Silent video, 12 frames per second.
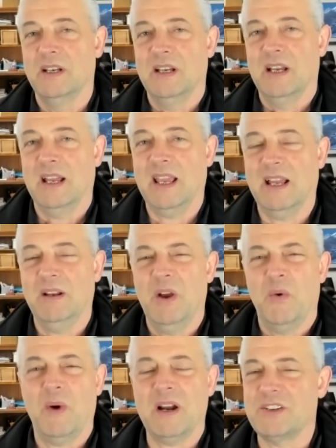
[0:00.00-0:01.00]
again,
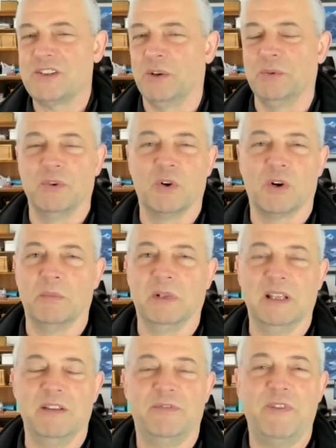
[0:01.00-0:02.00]
wires don't
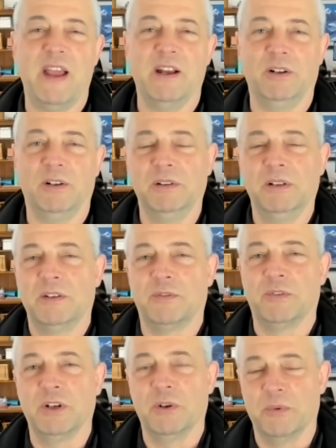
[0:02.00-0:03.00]
normally fail
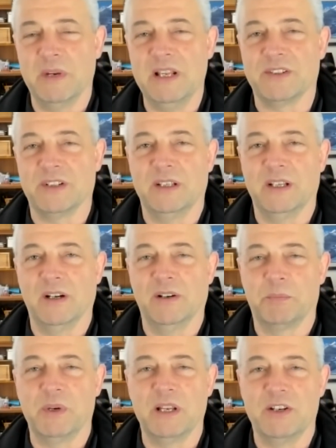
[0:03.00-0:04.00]
for no reason. They're
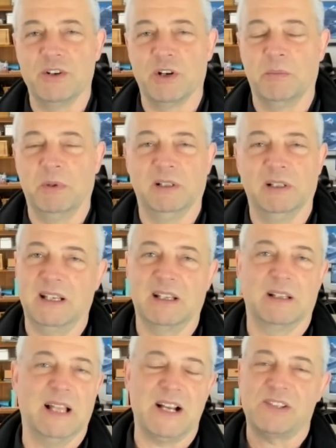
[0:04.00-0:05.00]
pretty durable. They
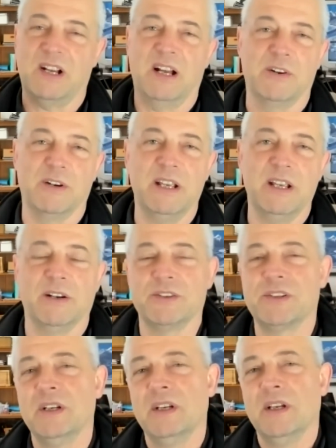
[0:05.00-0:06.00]
could last 100
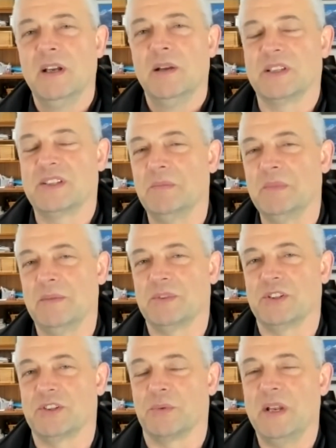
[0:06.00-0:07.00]
years, but sometimes
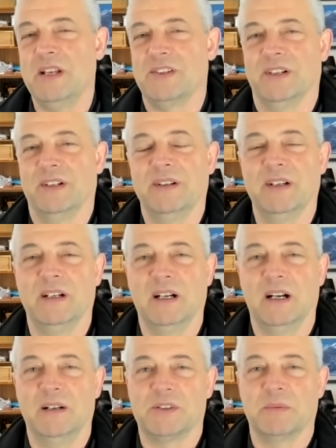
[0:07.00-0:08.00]
there's a reason.
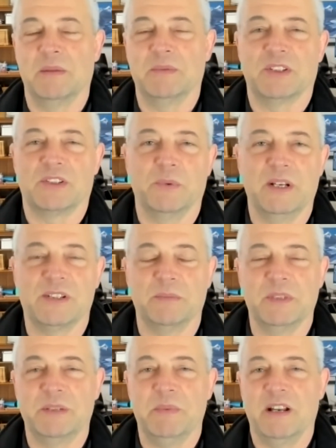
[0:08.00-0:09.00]
Sometimes it's the way
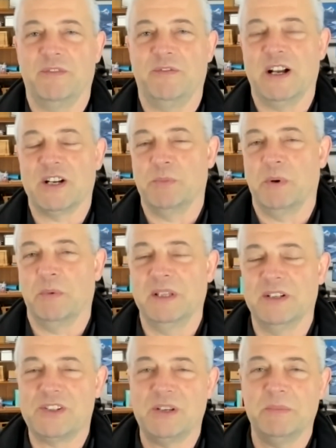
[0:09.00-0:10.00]
something's manufactured, but when
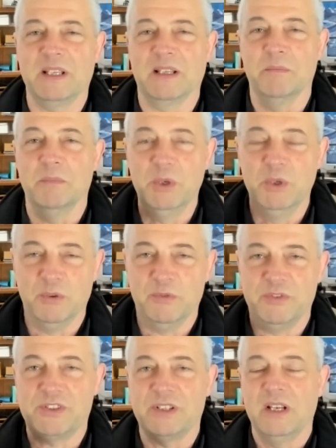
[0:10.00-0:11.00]
there's something that moves,